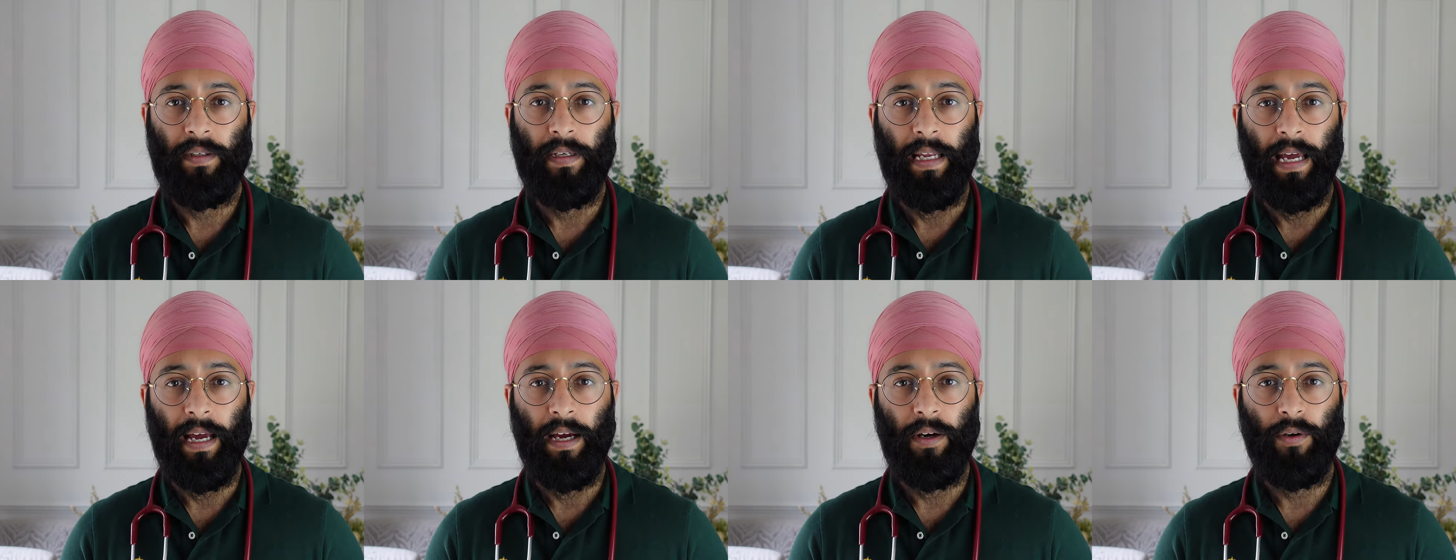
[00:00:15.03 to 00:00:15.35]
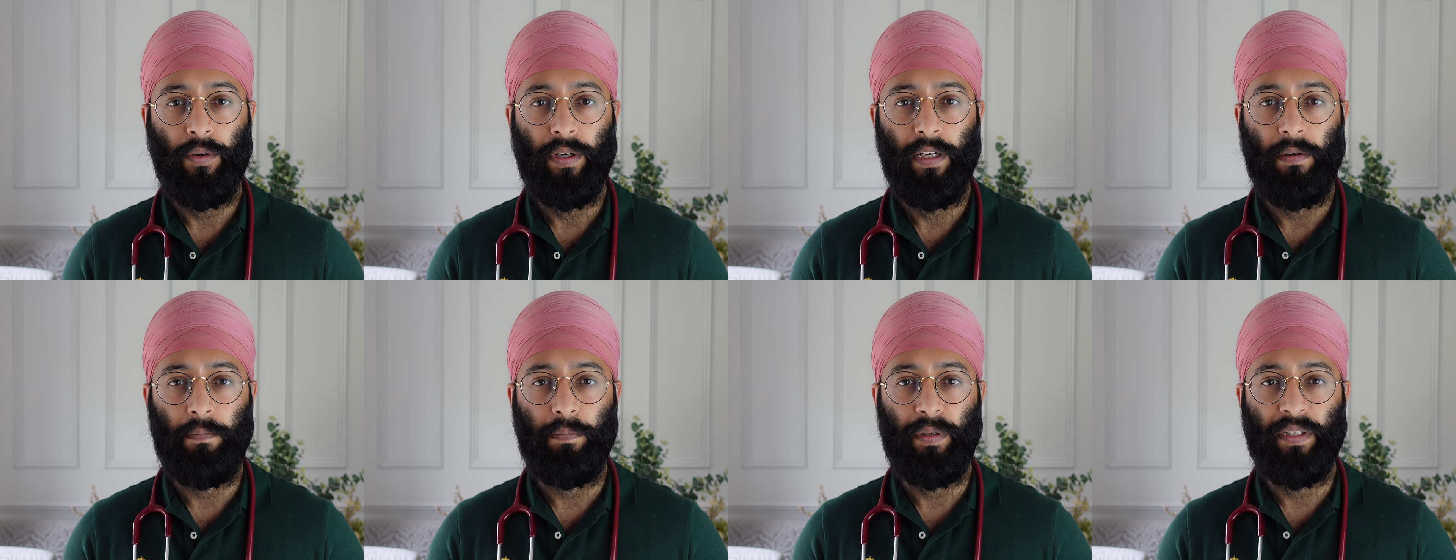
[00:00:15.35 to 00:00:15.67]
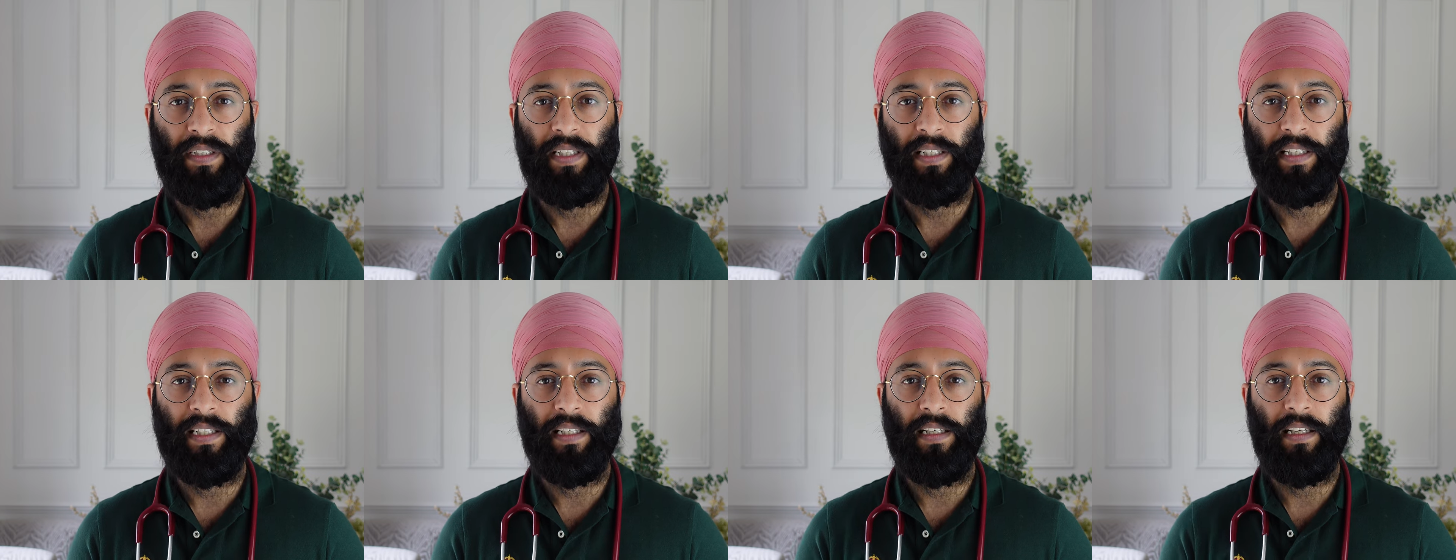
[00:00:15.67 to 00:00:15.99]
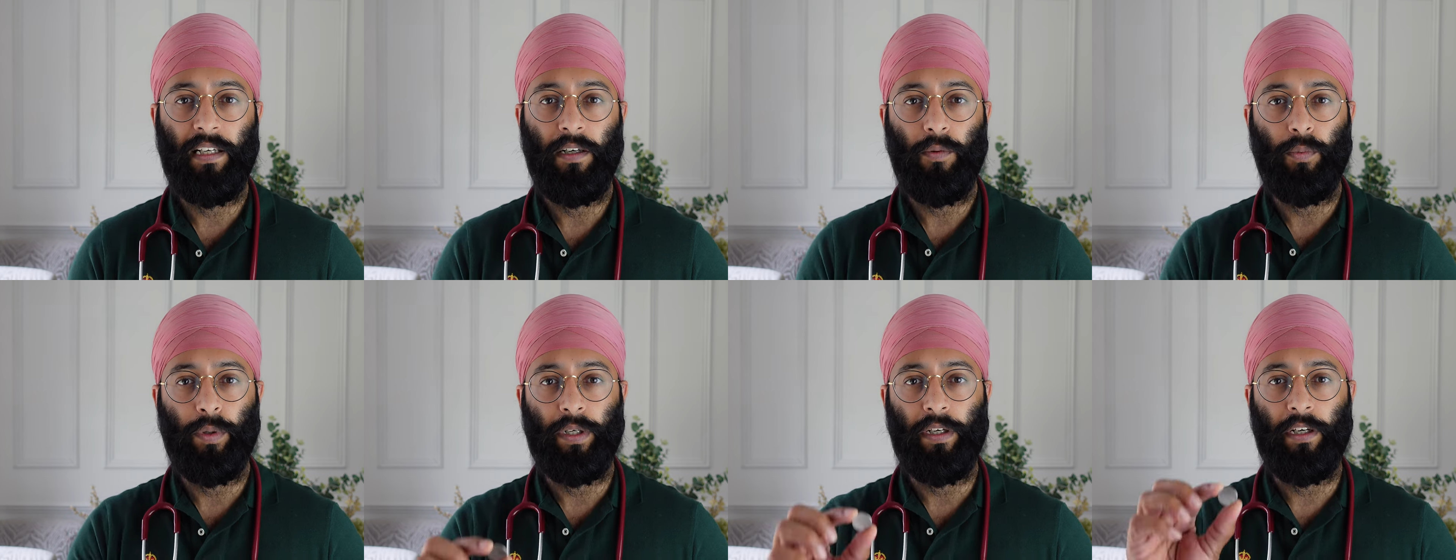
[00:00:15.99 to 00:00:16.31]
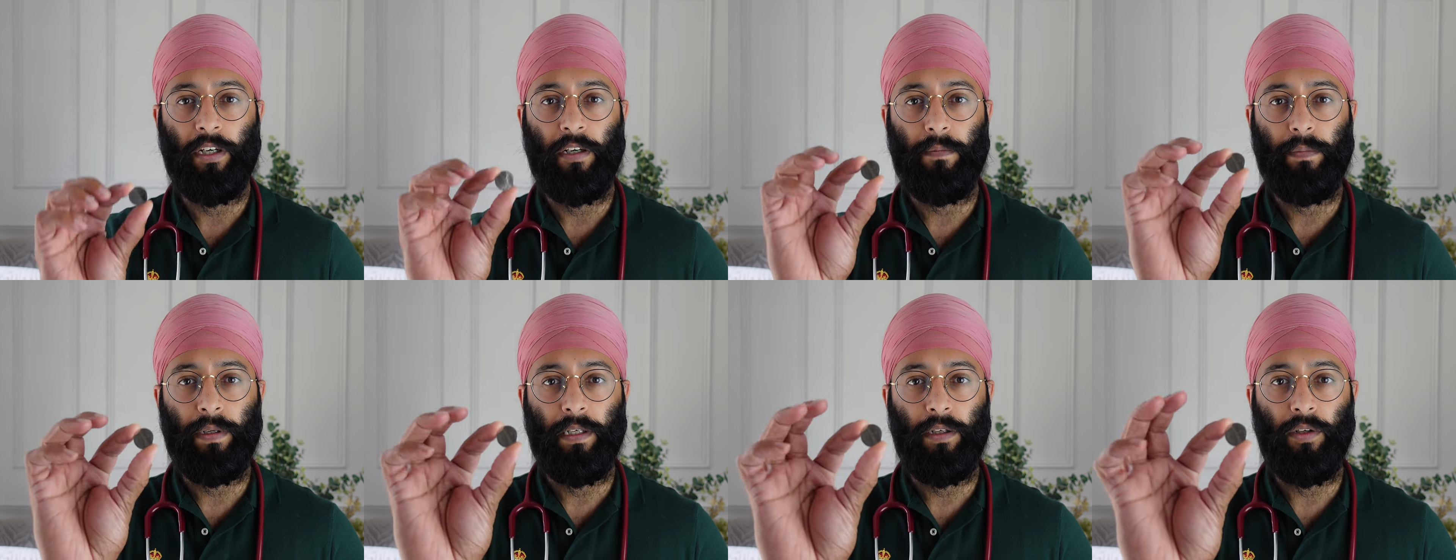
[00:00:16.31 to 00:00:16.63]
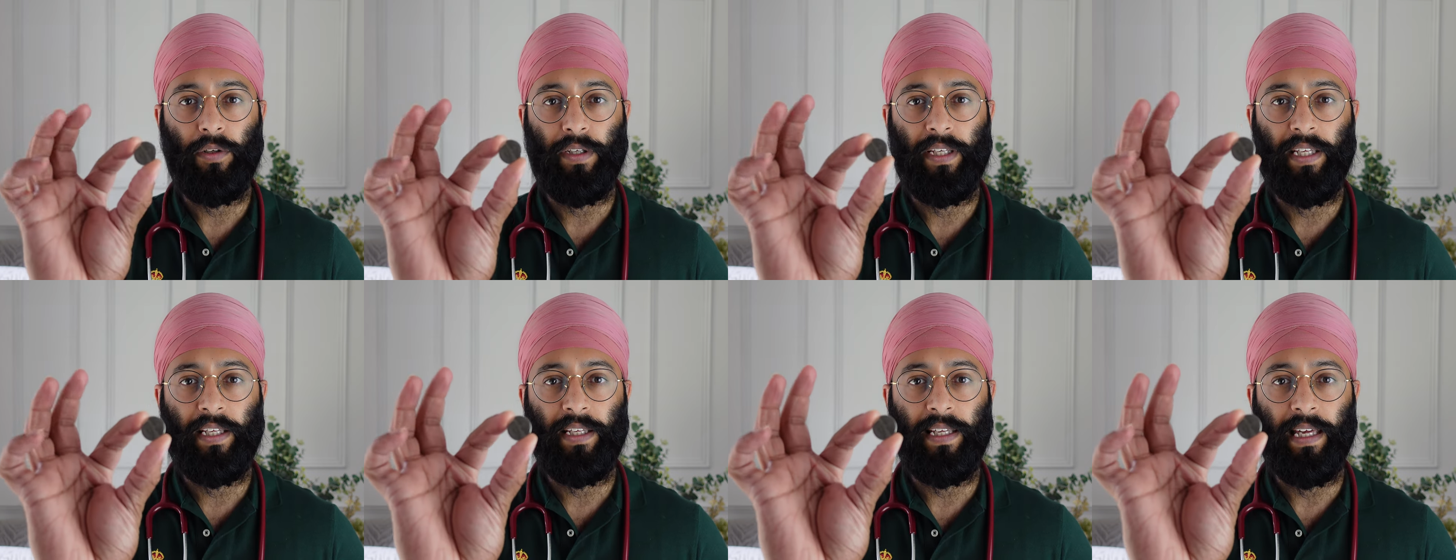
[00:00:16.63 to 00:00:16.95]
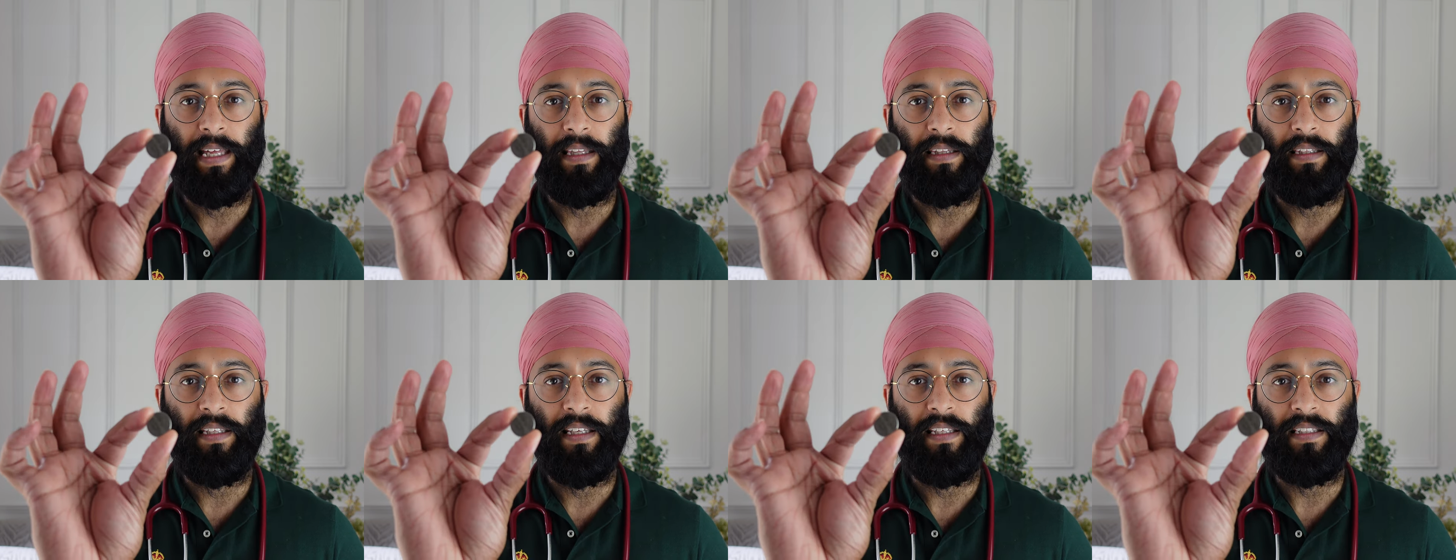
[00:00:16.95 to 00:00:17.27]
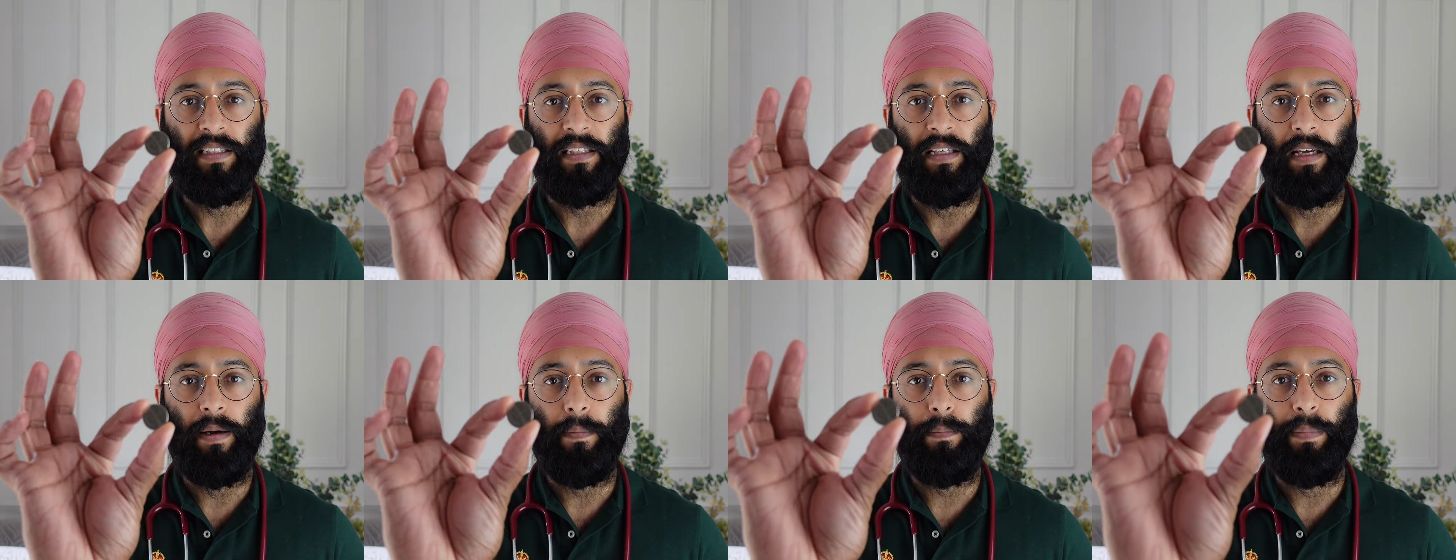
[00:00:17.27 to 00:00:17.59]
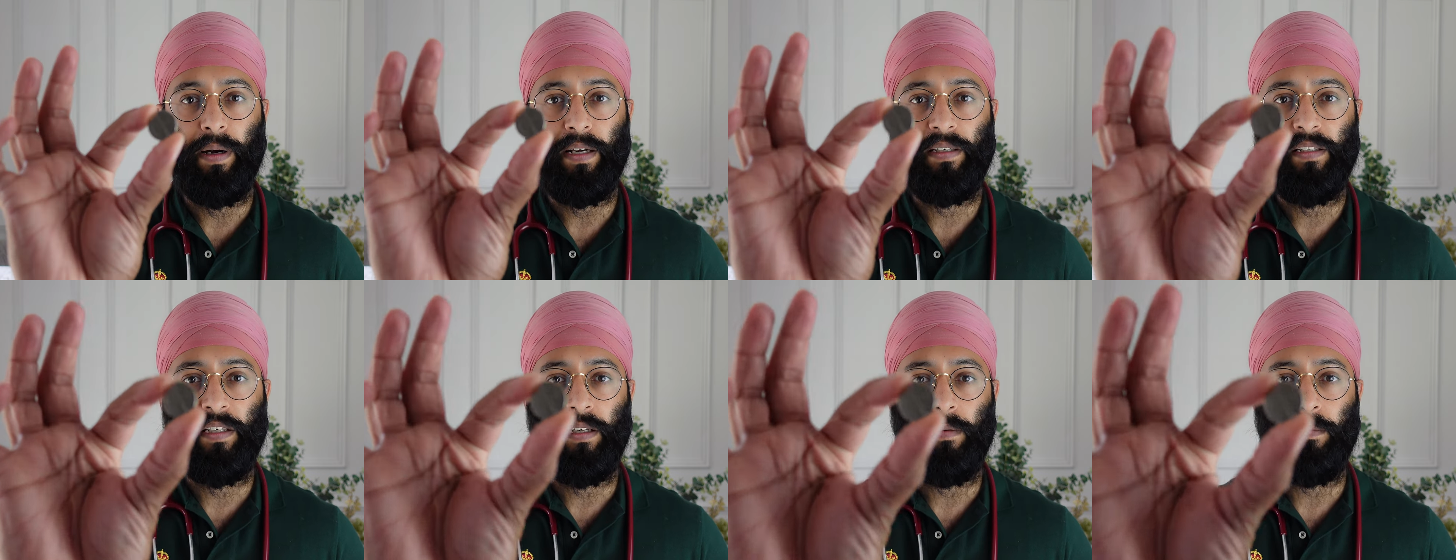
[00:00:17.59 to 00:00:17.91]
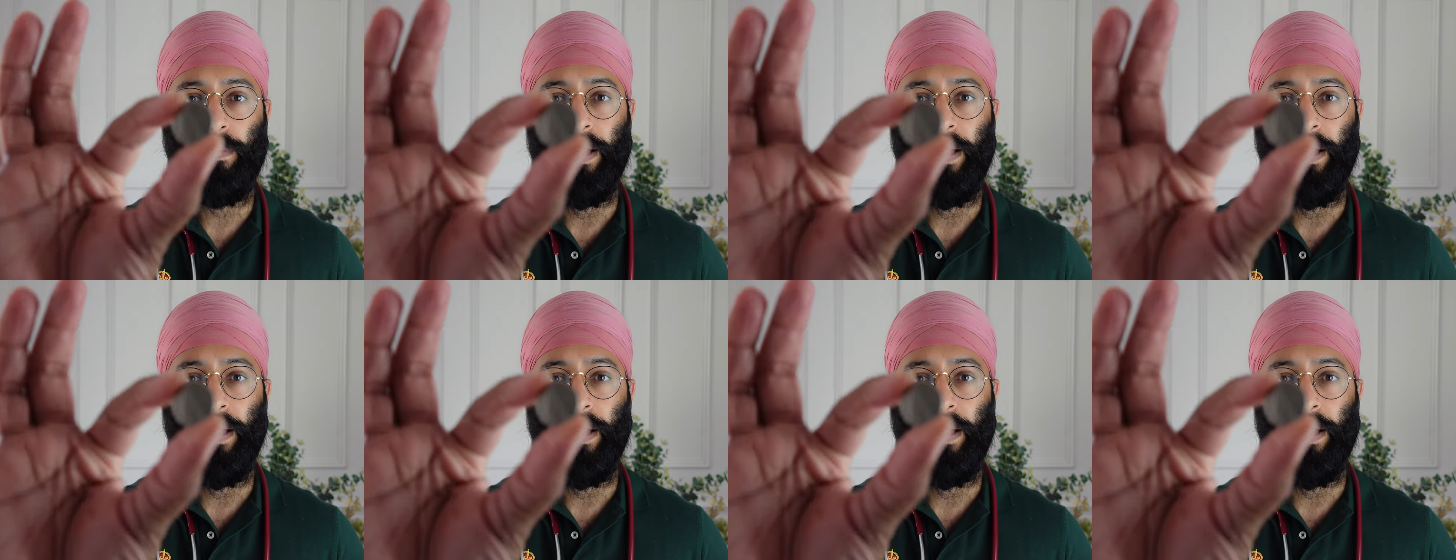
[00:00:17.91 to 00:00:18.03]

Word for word: Now, in particular, we're going to be looking at this, a button